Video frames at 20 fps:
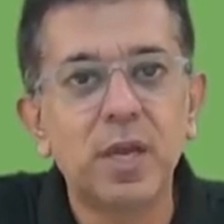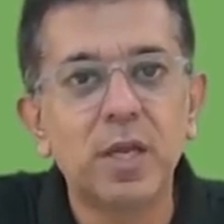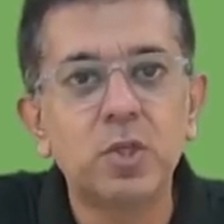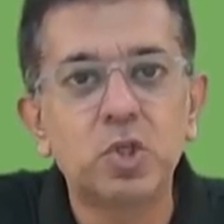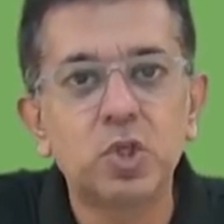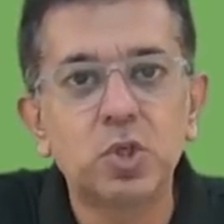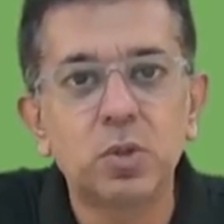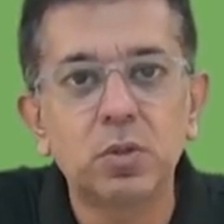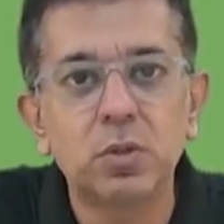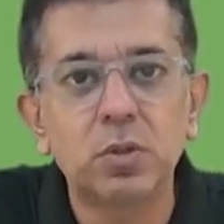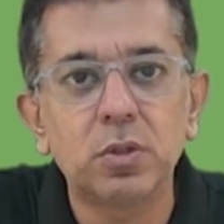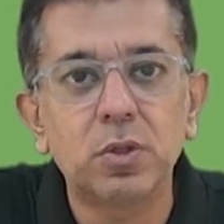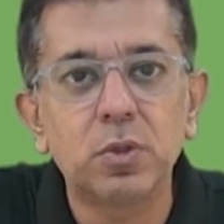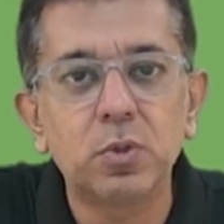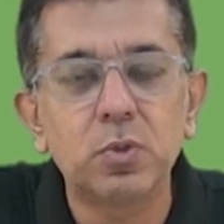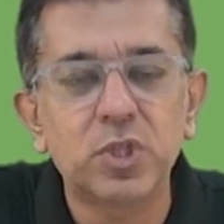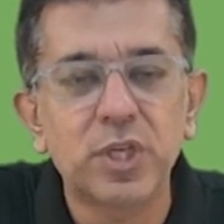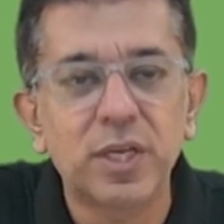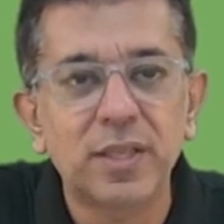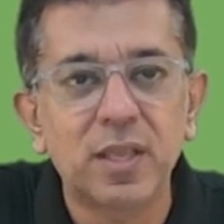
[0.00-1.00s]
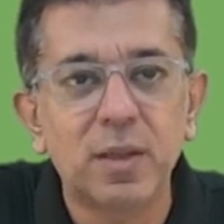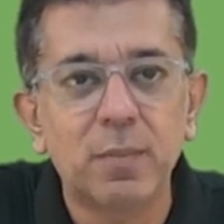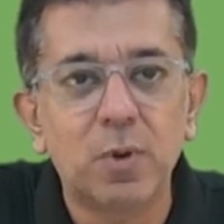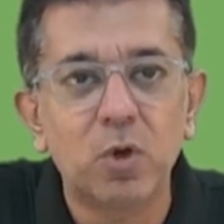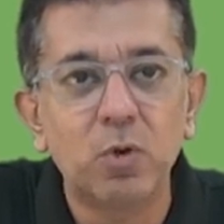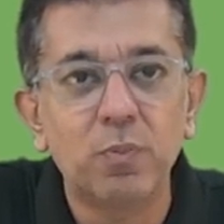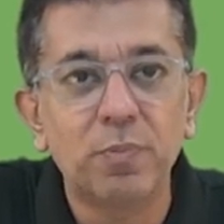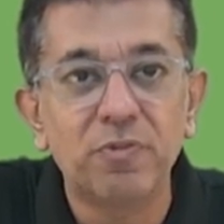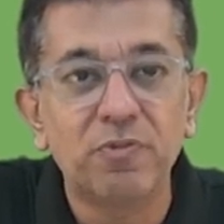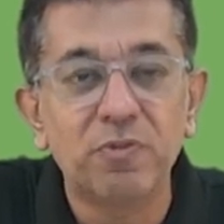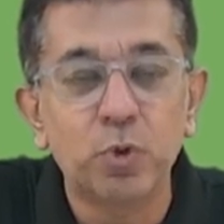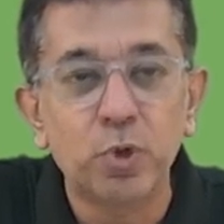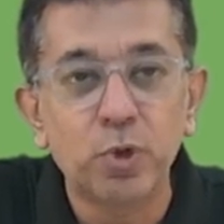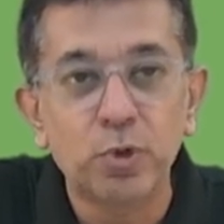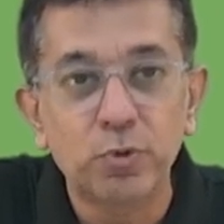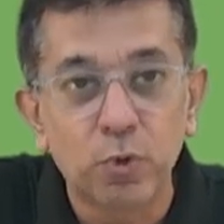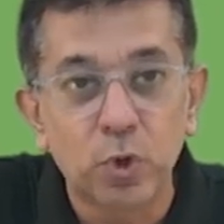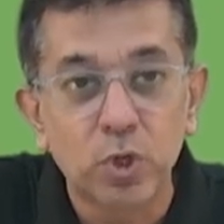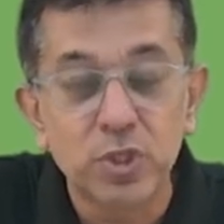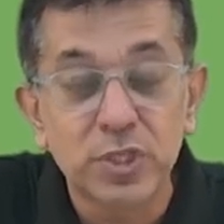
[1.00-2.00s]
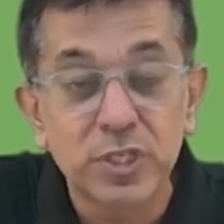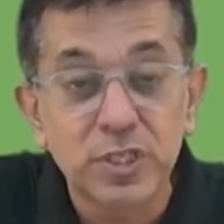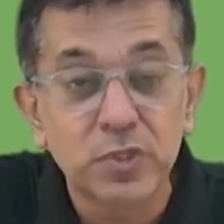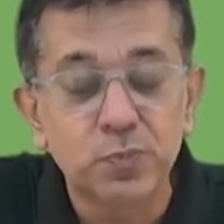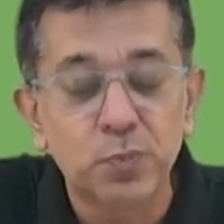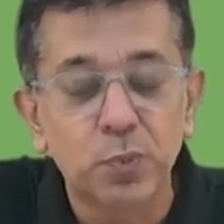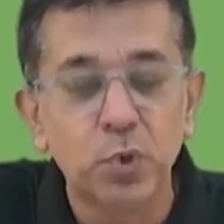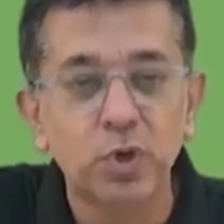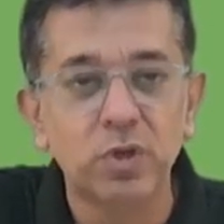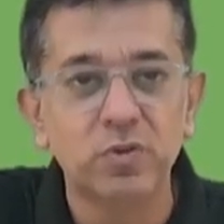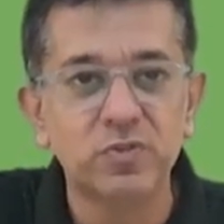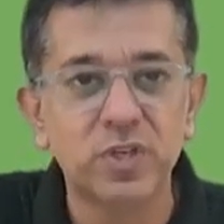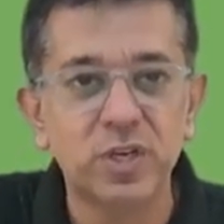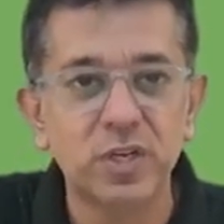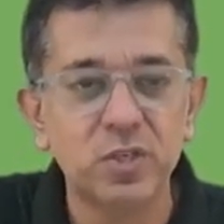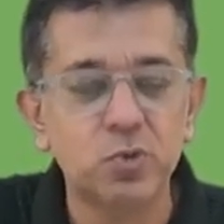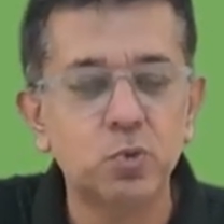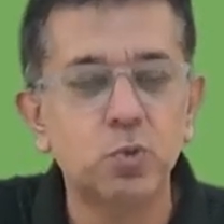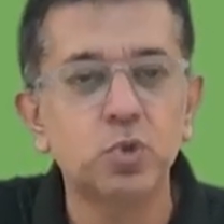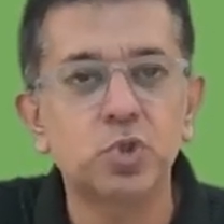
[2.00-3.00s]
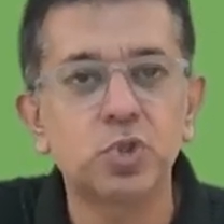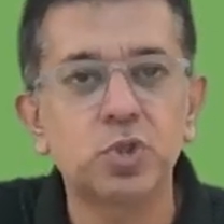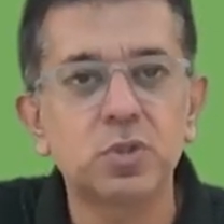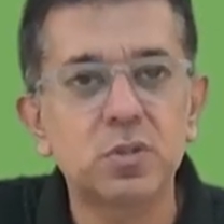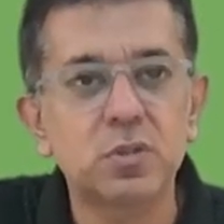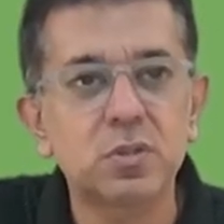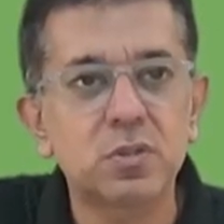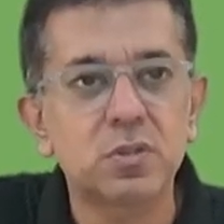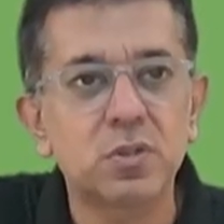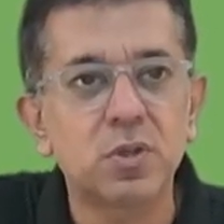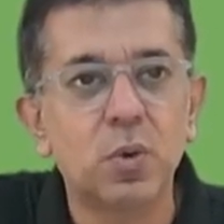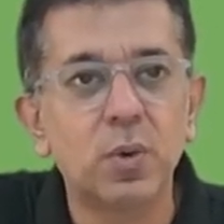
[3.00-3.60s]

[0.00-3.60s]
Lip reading: Ensure to check them out before you watch these board of studies questions.